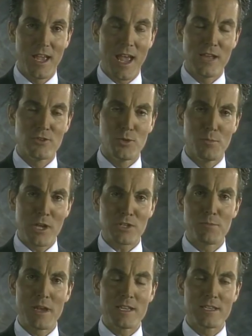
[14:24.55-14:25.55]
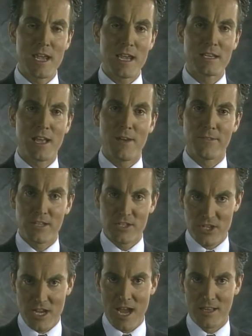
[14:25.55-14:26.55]
And you must maintain
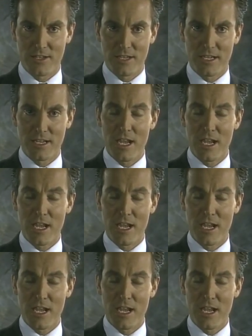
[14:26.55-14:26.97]
confidentiality